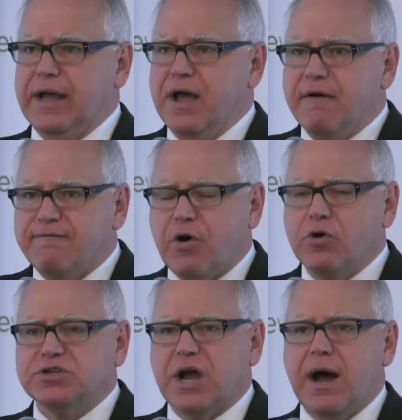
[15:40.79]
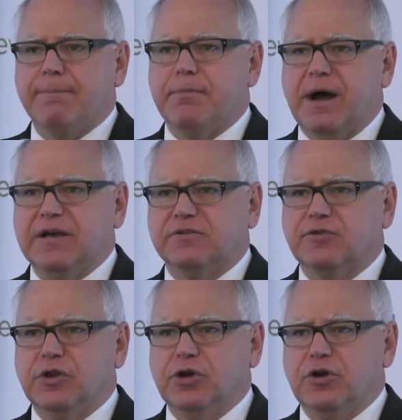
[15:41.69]
Folks compromised
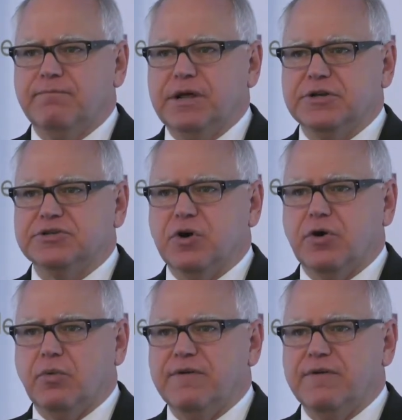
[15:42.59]
for the good of Minnesota.